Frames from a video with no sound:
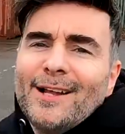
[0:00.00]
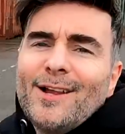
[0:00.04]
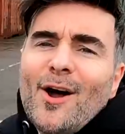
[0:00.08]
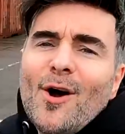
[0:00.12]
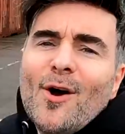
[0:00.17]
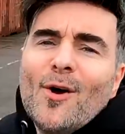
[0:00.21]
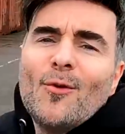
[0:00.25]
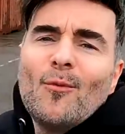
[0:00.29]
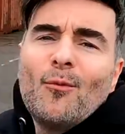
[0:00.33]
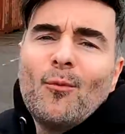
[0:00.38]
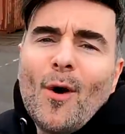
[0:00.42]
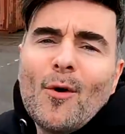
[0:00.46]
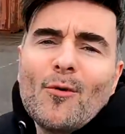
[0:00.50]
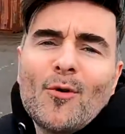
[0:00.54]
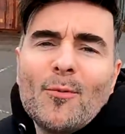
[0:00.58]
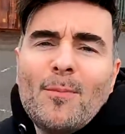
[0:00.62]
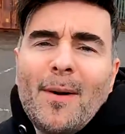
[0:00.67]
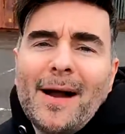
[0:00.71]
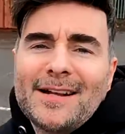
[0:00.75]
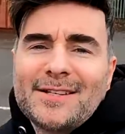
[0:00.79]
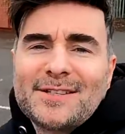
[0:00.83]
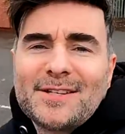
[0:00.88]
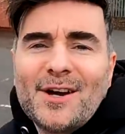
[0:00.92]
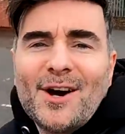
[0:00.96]
Hello and welcome
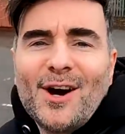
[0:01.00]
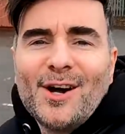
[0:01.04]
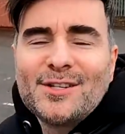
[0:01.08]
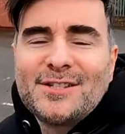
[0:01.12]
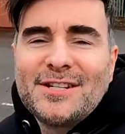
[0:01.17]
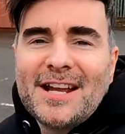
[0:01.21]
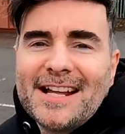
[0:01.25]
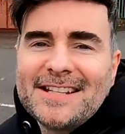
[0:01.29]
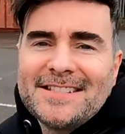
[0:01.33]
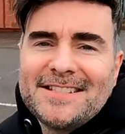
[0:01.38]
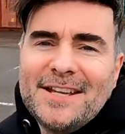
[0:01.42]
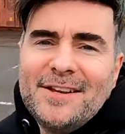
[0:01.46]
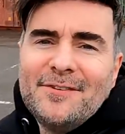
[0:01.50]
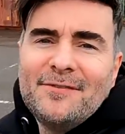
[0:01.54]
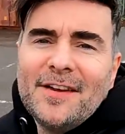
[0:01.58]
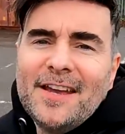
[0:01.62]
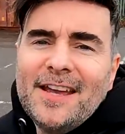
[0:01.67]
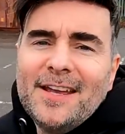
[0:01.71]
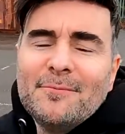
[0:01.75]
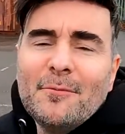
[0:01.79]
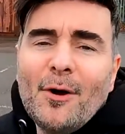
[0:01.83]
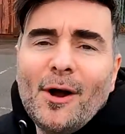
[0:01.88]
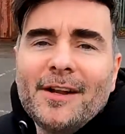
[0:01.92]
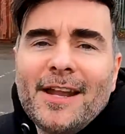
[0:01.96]
back to Car Chat
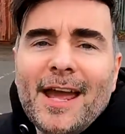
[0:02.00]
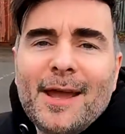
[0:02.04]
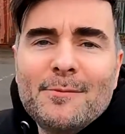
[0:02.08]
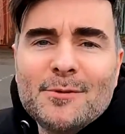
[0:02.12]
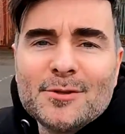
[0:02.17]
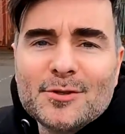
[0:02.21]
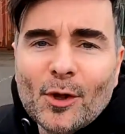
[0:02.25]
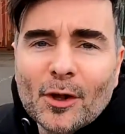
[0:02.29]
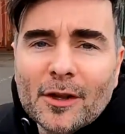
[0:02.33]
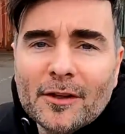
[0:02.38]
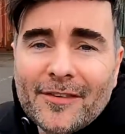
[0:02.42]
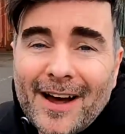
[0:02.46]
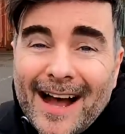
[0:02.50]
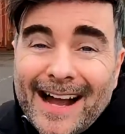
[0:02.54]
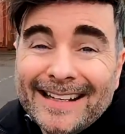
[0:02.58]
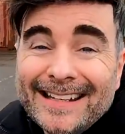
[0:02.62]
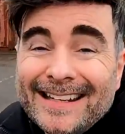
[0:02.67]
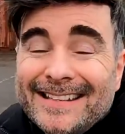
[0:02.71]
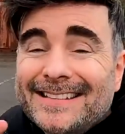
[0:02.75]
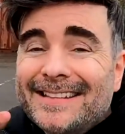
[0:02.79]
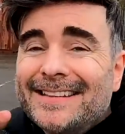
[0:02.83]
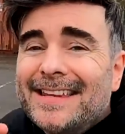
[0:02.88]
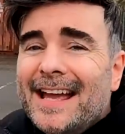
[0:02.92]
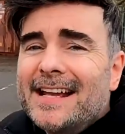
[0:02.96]
TV. My name is Oliver
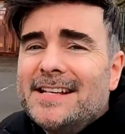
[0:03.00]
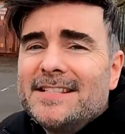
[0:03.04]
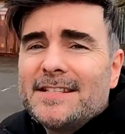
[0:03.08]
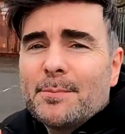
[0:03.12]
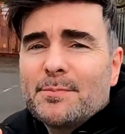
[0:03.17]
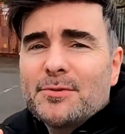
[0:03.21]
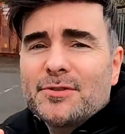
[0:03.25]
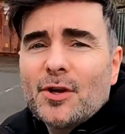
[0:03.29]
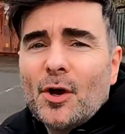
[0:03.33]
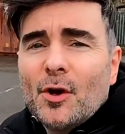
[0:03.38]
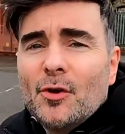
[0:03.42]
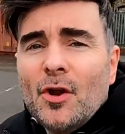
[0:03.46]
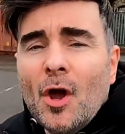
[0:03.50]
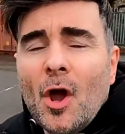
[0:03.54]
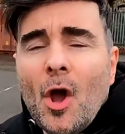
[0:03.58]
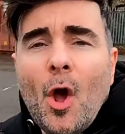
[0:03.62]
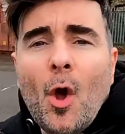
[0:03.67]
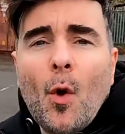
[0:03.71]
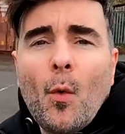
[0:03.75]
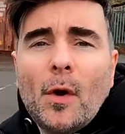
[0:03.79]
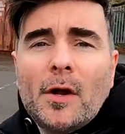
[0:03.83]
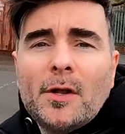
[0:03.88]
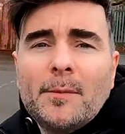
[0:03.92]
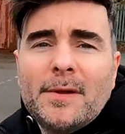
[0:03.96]
and in today's episode
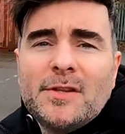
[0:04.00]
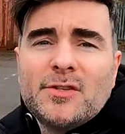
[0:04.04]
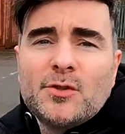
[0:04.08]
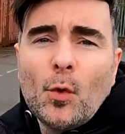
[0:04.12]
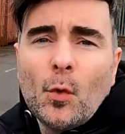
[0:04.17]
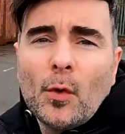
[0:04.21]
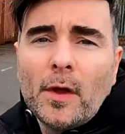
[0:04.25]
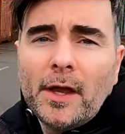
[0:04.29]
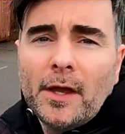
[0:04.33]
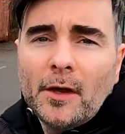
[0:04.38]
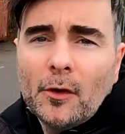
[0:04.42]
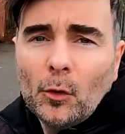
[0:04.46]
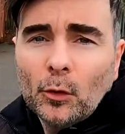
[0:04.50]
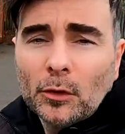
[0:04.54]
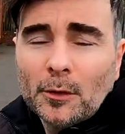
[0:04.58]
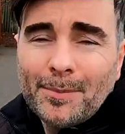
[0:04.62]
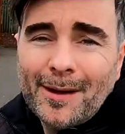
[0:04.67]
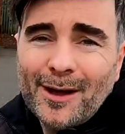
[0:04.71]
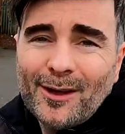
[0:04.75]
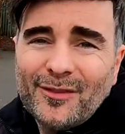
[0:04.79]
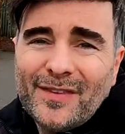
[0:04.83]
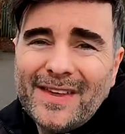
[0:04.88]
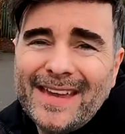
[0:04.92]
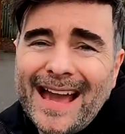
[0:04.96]
we're going to be talking all
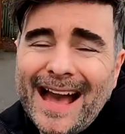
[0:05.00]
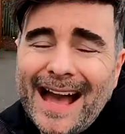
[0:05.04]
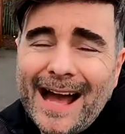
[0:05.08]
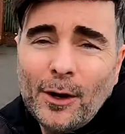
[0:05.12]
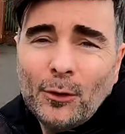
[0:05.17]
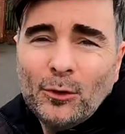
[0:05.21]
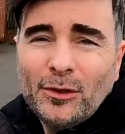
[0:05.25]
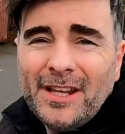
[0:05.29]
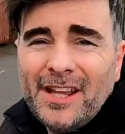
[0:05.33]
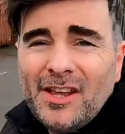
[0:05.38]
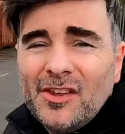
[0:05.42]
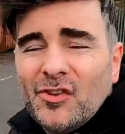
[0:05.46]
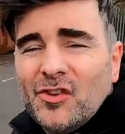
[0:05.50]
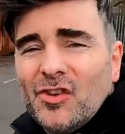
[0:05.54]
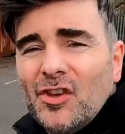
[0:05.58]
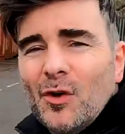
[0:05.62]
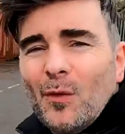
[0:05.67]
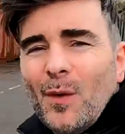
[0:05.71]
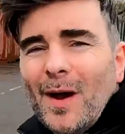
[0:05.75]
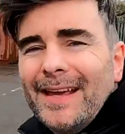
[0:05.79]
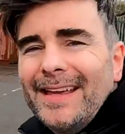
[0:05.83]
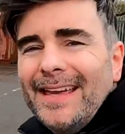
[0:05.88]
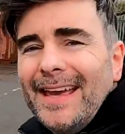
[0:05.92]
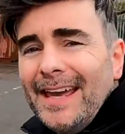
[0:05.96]
about the Audi
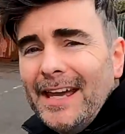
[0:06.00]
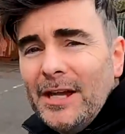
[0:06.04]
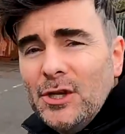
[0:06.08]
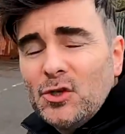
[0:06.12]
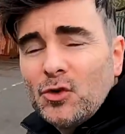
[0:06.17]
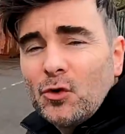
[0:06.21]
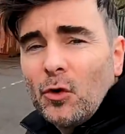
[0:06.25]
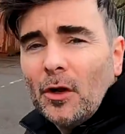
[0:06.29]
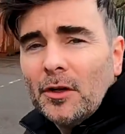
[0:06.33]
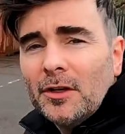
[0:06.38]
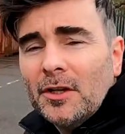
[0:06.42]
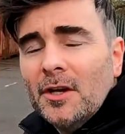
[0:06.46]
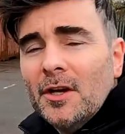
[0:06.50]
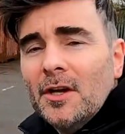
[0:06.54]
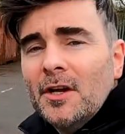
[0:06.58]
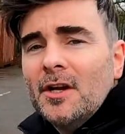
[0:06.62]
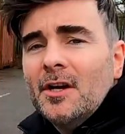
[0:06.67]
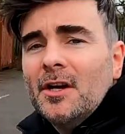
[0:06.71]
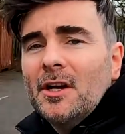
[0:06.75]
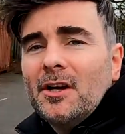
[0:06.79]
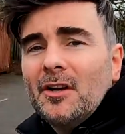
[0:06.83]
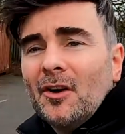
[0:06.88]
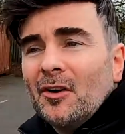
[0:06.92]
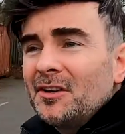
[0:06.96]
Q8 e-tron,
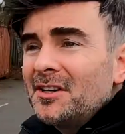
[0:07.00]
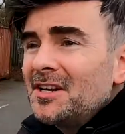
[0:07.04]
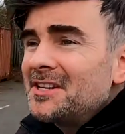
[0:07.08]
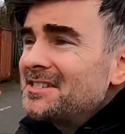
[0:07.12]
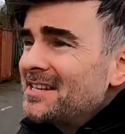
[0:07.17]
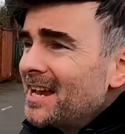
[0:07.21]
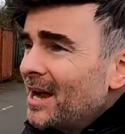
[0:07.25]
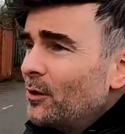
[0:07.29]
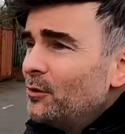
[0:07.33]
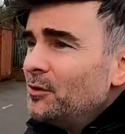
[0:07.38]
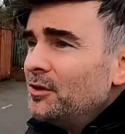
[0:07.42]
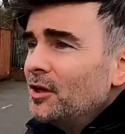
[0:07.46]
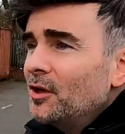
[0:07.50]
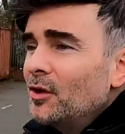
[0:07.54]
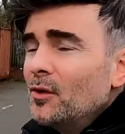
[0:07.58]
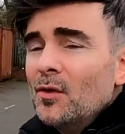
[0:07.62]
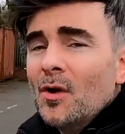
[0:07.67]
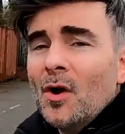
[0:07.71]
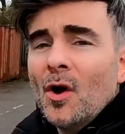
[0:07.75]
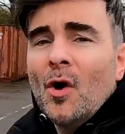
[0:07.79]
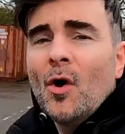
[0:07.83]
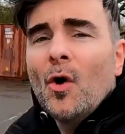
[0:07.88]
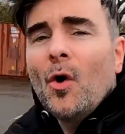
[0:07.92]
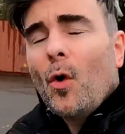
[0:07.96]
and I'm going to tell you
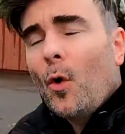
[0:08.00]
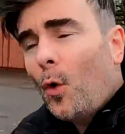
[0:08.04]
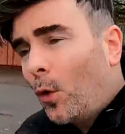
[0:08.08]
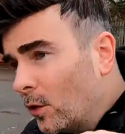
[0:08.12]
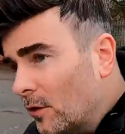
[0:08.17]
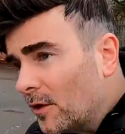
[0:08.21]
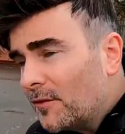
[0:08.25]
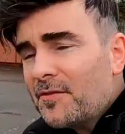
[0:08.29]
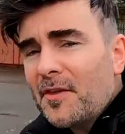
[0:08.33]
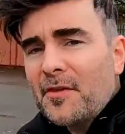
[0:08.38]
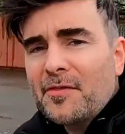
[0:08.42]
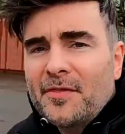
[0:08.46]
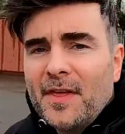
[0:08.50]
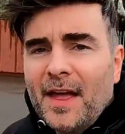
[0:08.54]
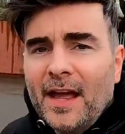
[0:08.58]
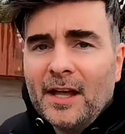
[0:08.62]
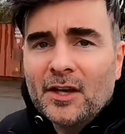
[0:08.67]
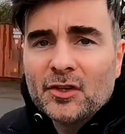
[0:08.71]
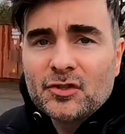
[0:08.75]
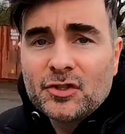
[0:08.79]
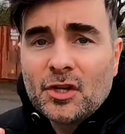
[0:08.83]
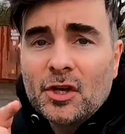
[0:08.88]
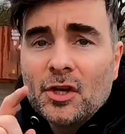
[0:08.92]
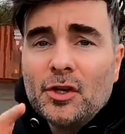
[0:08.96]
all of the
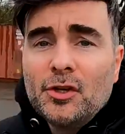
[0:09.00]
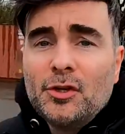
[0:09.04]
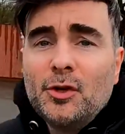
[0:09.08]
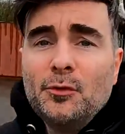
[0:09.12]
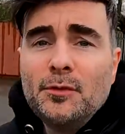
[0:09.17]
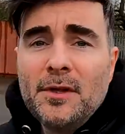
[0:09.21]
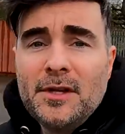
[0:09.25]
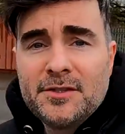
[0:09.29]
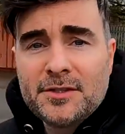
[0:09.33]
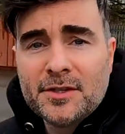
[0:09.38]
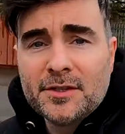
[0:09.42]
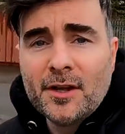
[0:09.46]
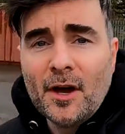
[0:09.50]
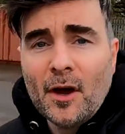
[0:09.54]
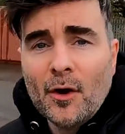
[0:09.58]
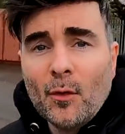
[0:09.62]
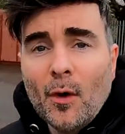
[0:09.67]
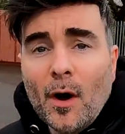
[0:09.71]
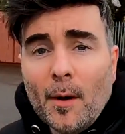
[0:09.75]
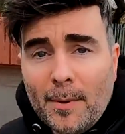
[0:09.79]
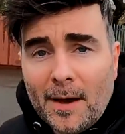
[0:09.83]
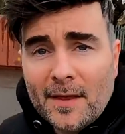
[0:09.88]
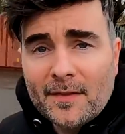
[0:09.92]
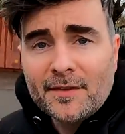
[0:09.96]
things you need to
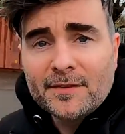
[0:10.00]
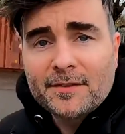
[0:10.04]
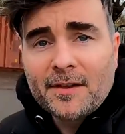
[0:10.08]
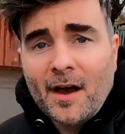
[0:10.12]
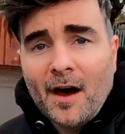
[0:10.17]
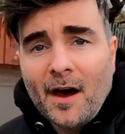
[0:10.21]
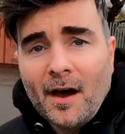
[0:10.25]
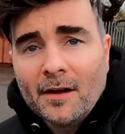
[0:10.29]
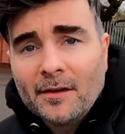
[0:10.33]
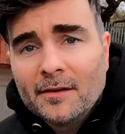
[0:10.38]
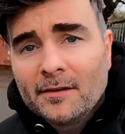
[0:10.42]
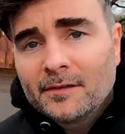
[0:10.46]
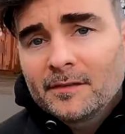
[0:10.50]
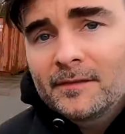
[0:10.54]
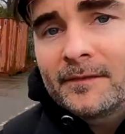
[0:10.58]
know about this car.